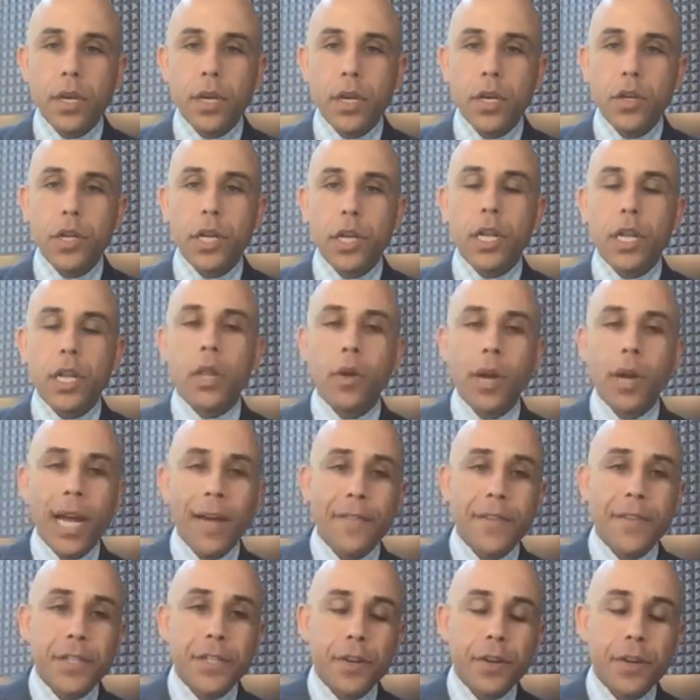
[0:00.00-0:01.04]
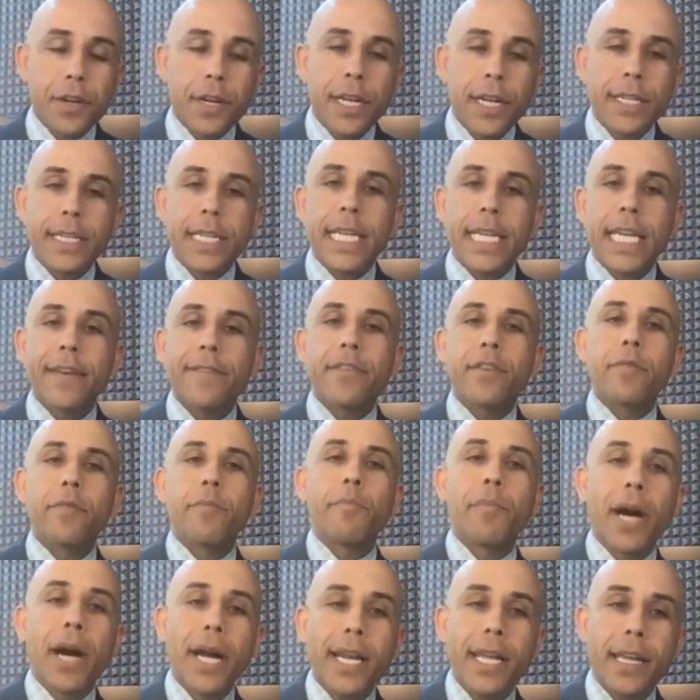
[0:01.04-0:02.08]
You need a loan officer to give you
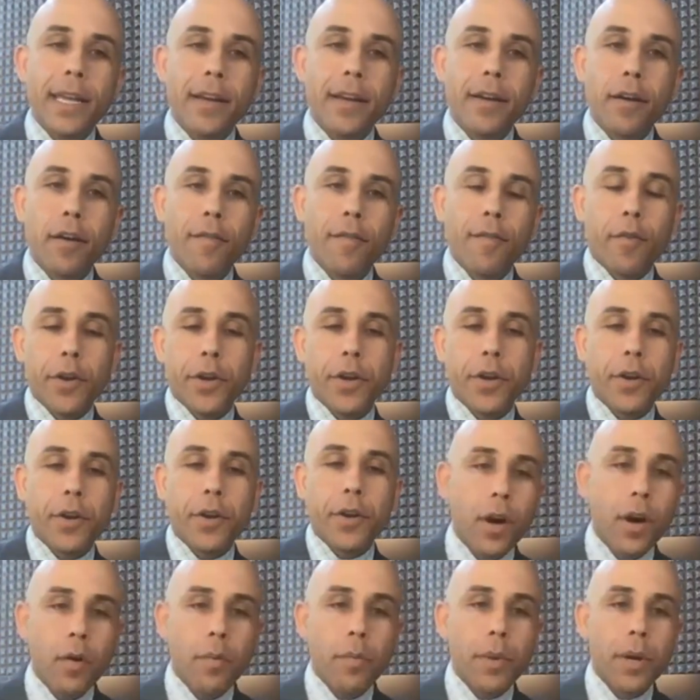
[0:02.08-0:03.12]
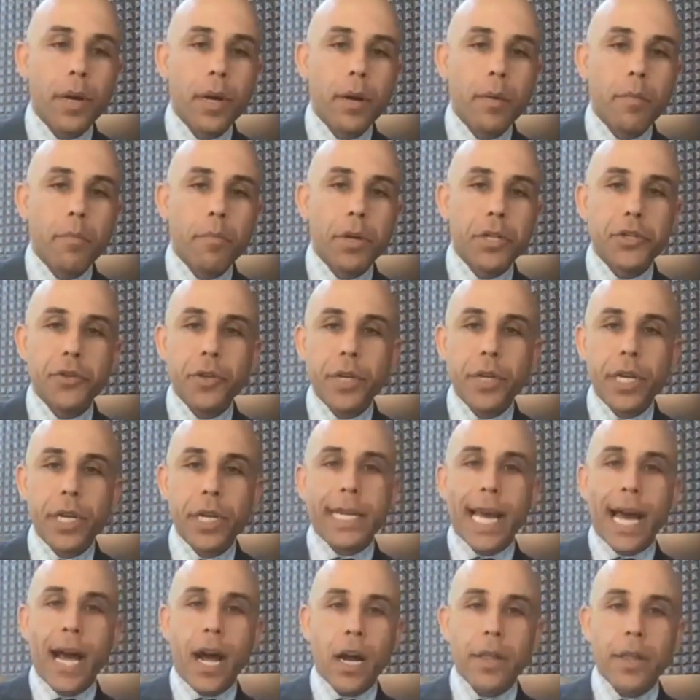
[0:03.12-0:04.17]
money for your home, but you can
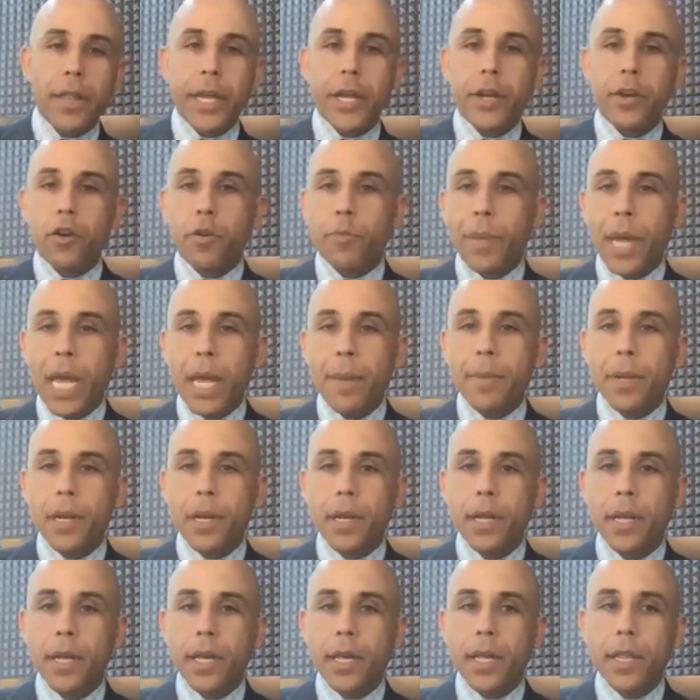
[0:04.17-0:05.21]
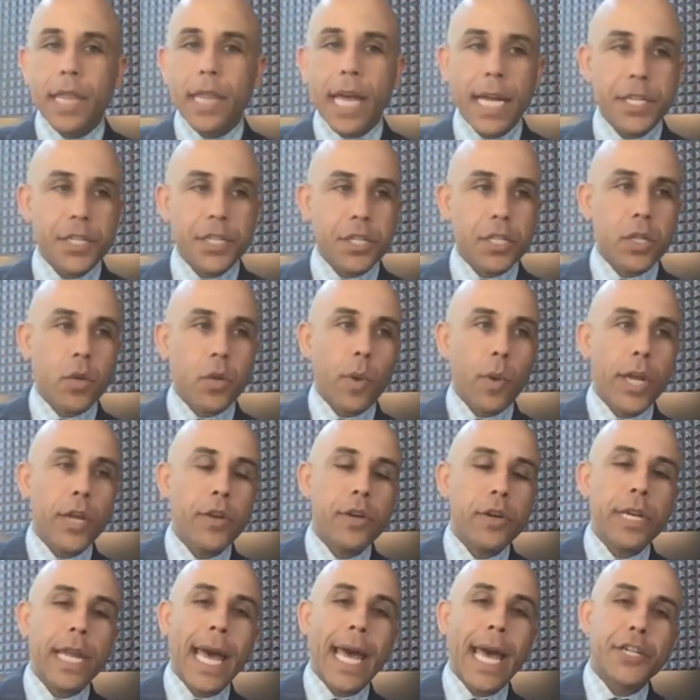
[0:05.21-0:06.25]
calculate your own payment. That's just a way you
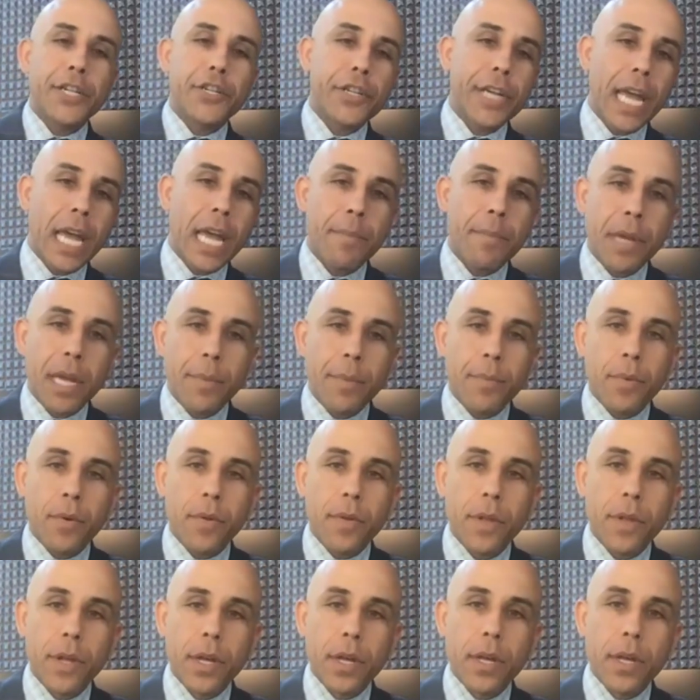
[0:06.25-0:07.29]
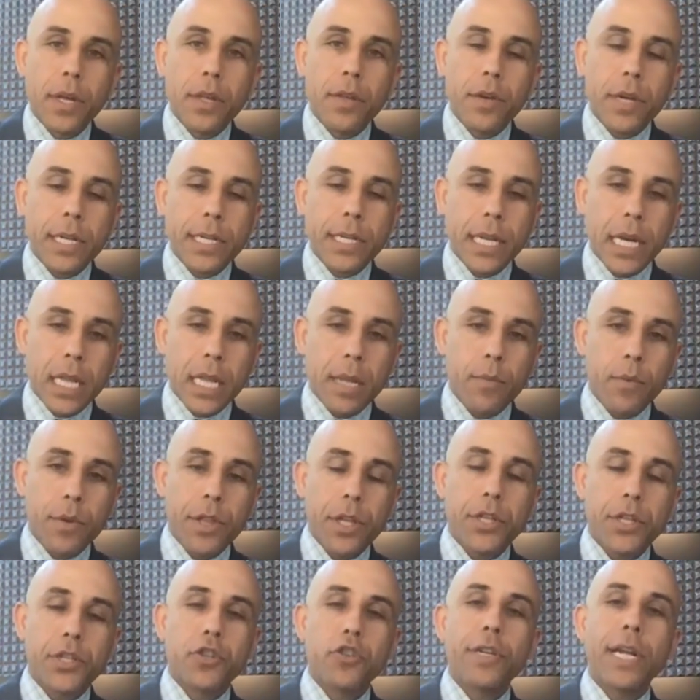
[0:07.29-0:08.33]
can educate people. You can tell them what
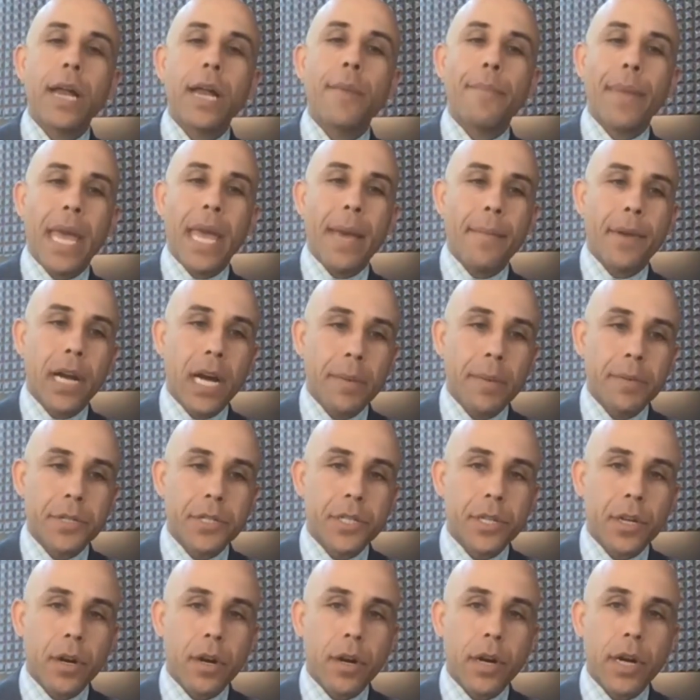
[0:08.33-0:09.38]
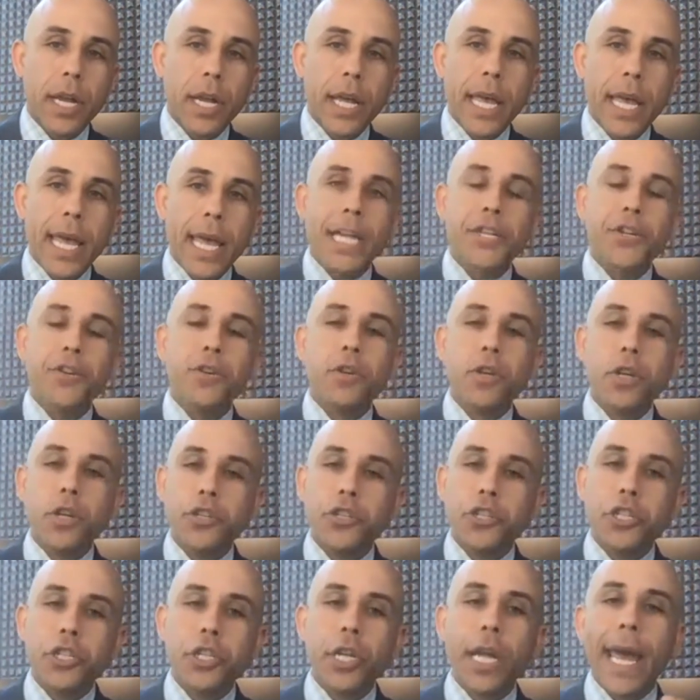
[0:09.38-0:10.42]
the true down payment options are. As you
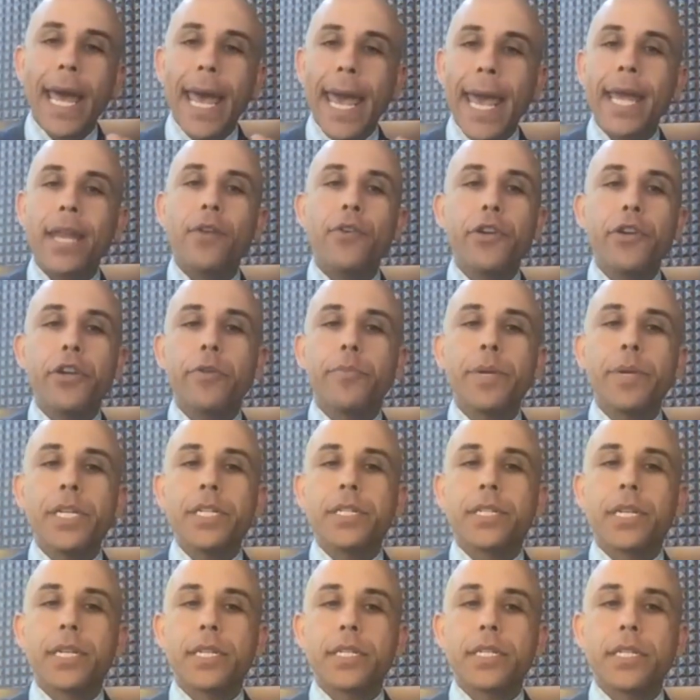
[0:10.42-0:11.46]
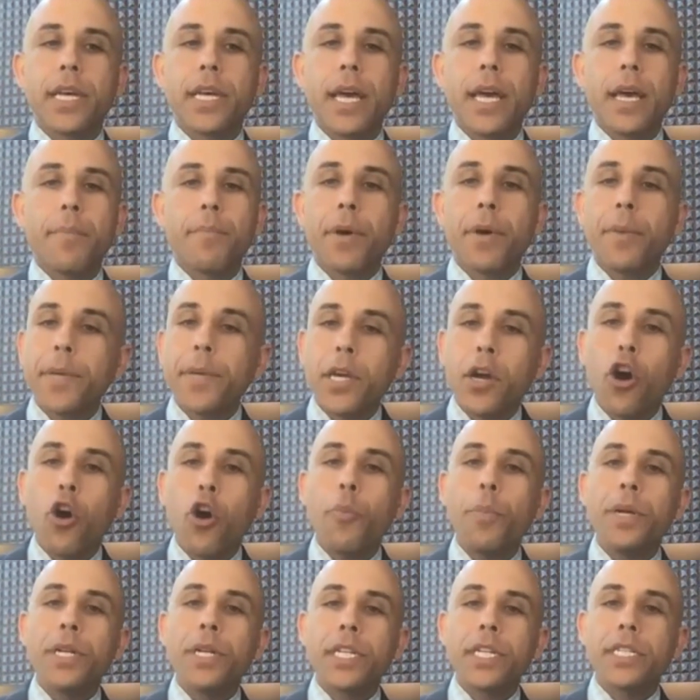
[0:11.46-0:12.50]
just handle your business, but be
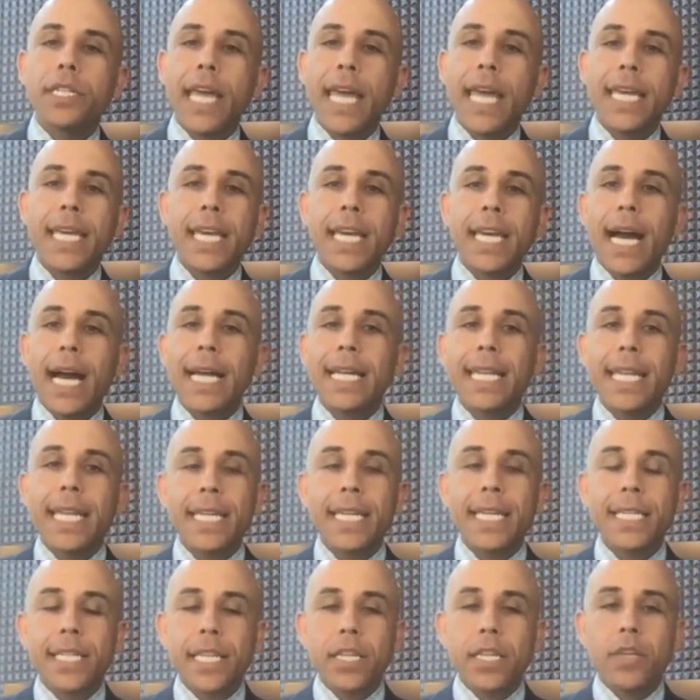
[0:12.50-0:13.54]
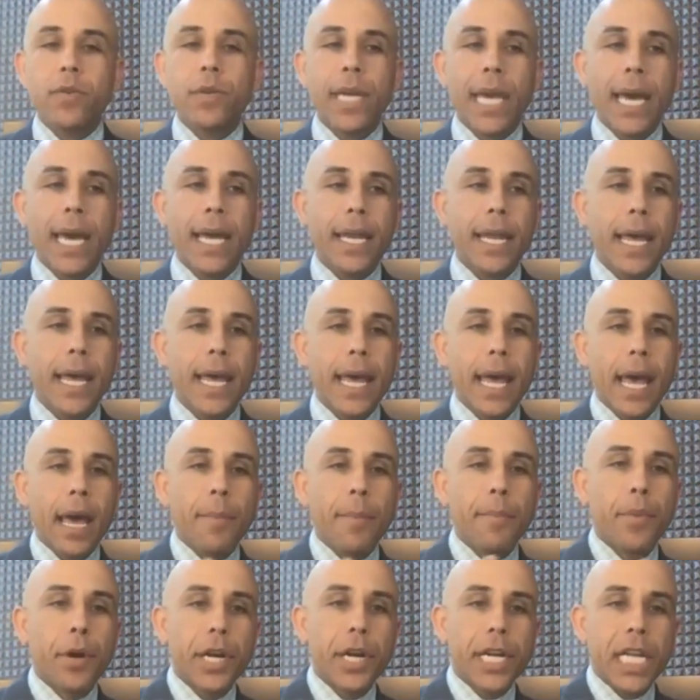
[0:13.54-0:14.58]
open to taking ideas that you get
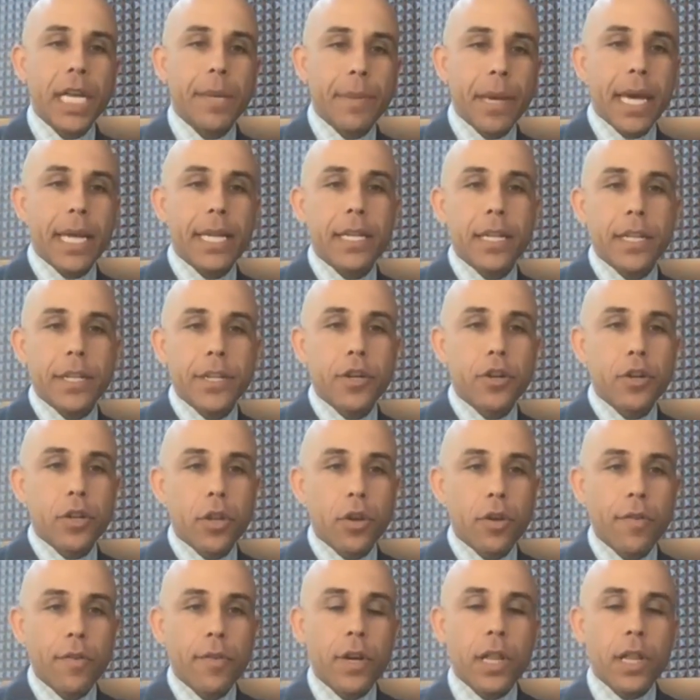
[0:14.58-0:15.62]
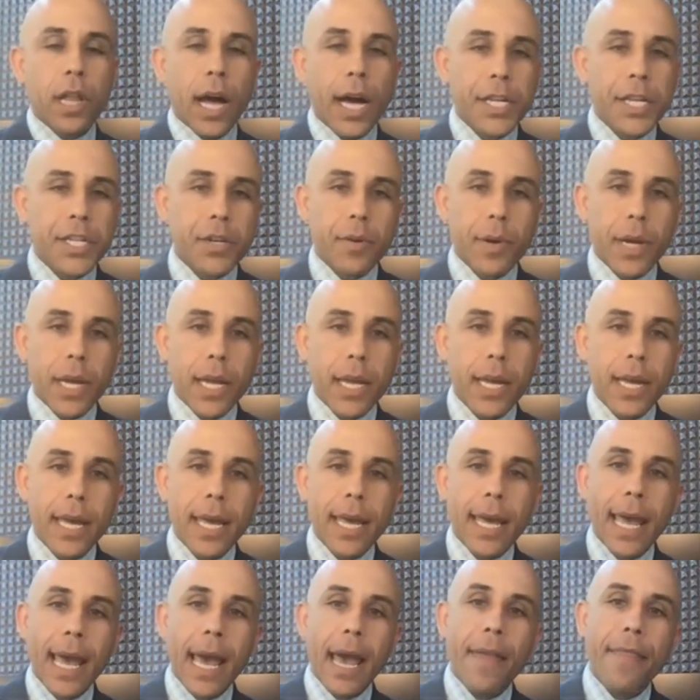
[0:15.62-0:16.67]
and putting them into your little glossary.
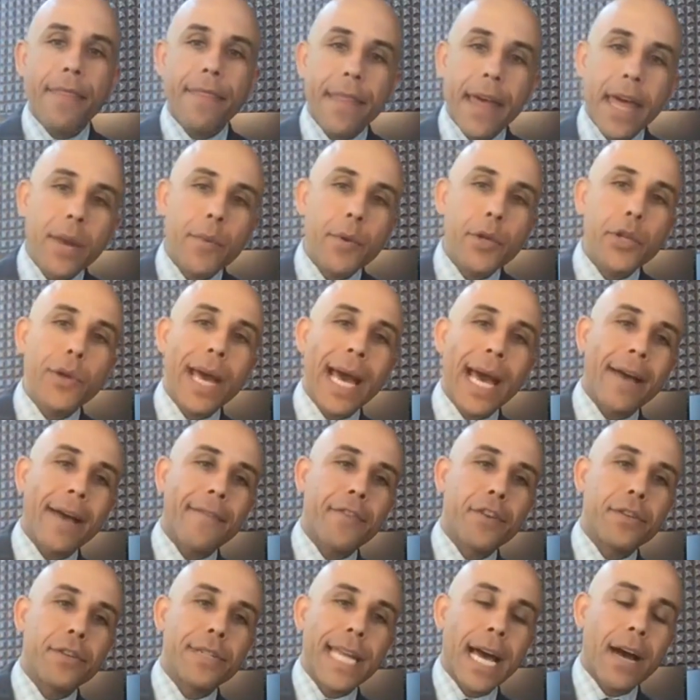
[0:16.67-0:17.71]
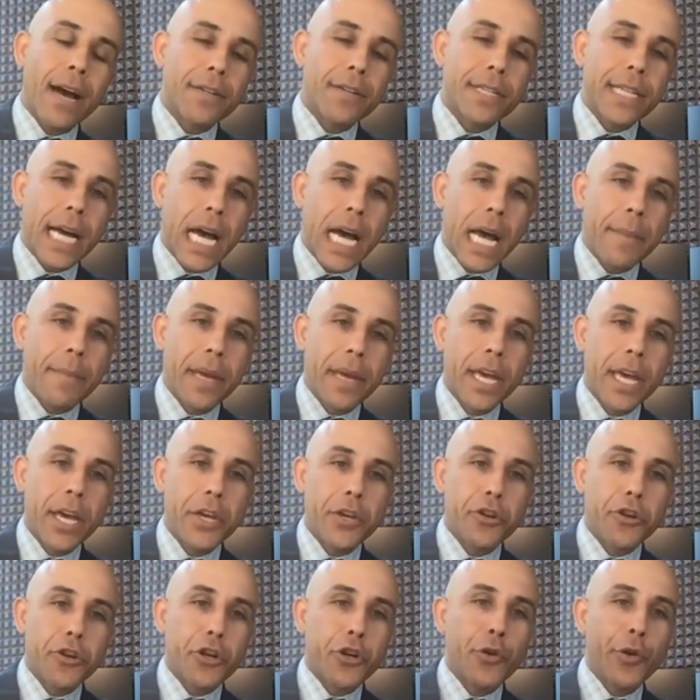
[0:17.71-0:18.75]
And then when you have your downtime,
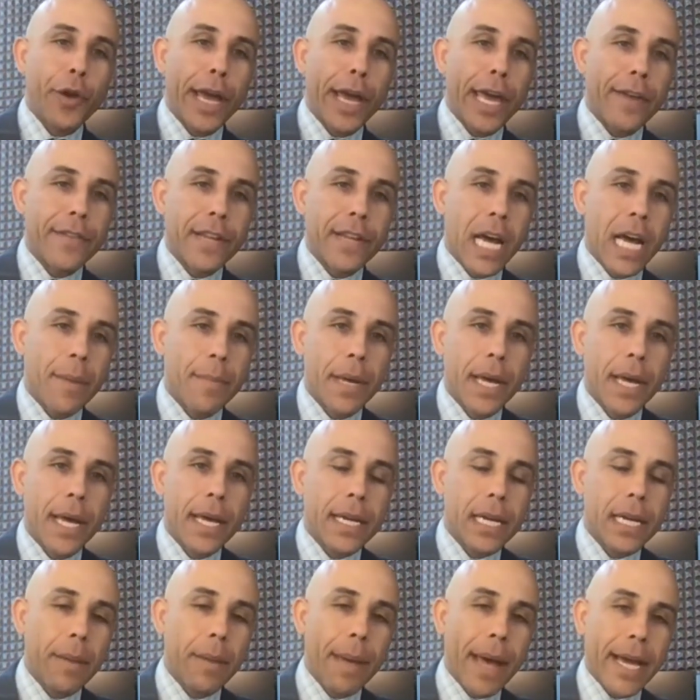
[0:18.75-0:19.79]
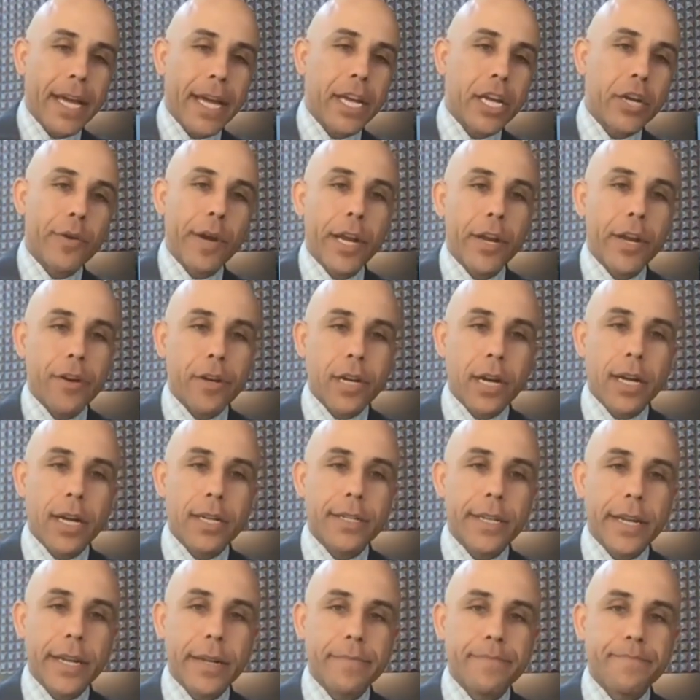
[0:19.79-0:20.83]
your creative time, come back and create your
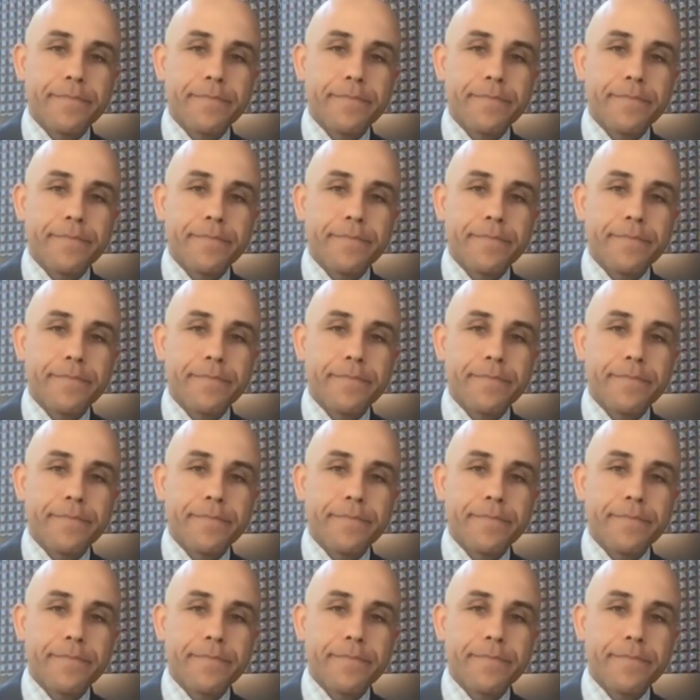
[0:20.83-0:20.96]
content.